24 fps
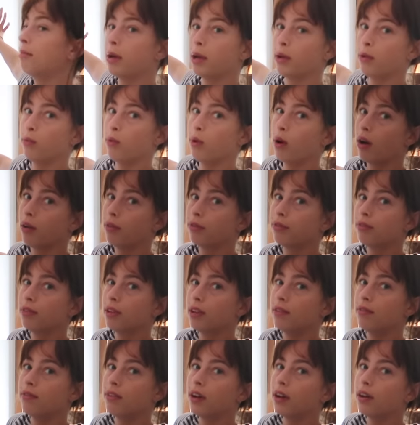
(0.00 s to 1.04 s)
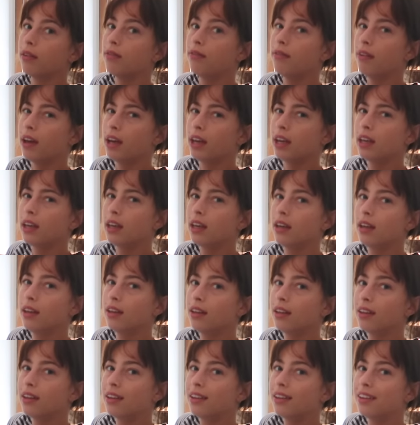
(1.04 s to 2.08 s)
my rough and very vague
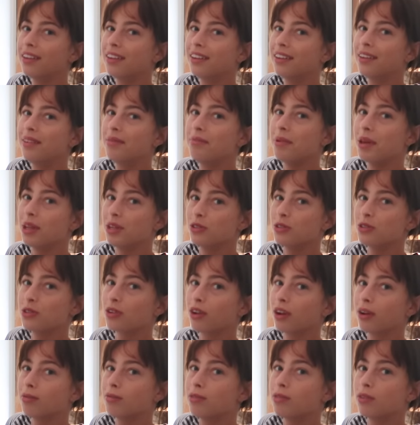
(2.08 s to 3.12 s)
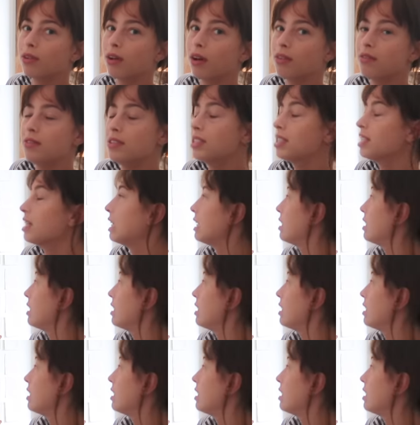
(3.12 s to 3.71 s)
manuscript. Obviously,